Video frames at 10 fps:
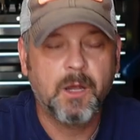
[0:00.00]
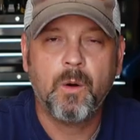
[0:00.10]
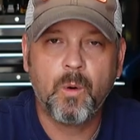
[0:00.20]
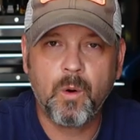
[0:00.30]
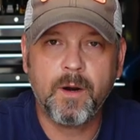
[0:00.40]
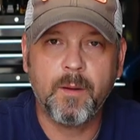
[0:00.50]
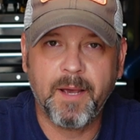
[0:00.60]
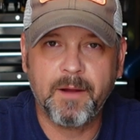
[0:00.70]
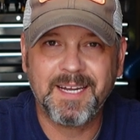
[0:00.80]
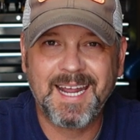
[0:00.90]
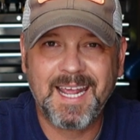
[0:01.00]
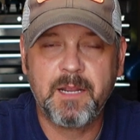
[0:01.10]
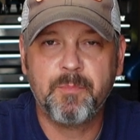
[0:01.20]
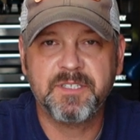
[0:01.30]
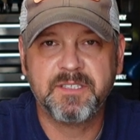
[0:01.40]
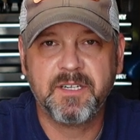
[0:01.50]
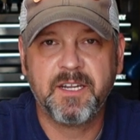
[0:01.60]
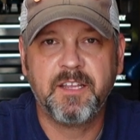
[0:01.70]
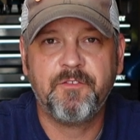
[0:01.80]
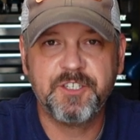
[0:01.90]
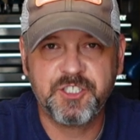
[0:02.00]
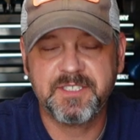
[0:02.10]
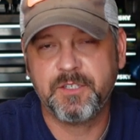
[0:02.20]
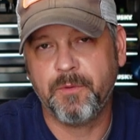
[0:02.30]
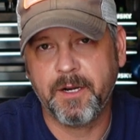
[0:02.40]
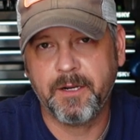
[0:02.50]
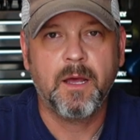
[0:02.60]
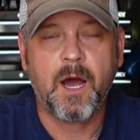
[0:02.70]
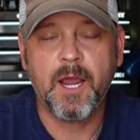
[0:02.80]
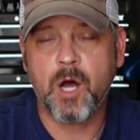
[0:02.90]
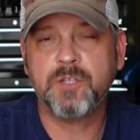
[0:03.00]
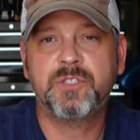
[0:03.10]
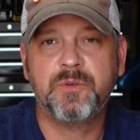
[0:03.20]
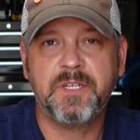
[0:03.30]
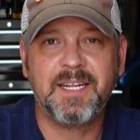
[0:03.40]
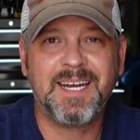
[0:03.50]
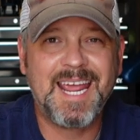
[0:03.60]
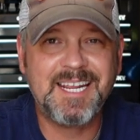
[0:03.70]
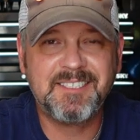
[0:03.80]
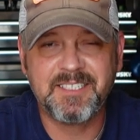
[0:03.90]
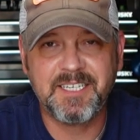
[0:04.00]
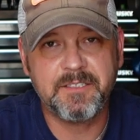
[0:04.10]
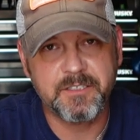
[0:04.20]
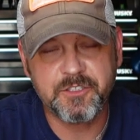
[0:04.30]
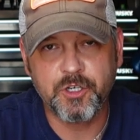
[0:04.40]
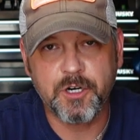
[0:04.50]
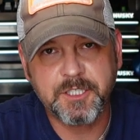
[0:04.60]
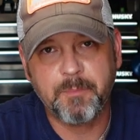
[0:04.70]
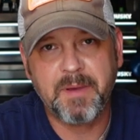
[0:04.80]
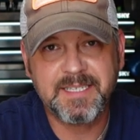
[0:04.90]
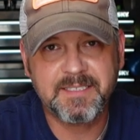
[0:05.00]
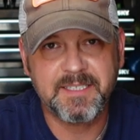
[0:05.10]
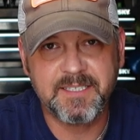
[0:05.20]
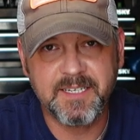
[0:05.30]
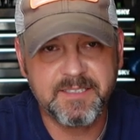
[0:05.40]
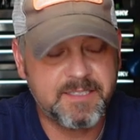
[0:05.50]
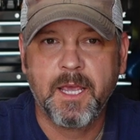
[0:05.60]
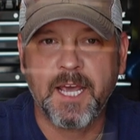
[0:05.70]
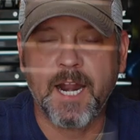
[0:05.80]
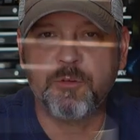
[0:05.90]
or about an 80% efficiency rating. I also did an AC discharge capacity test, and I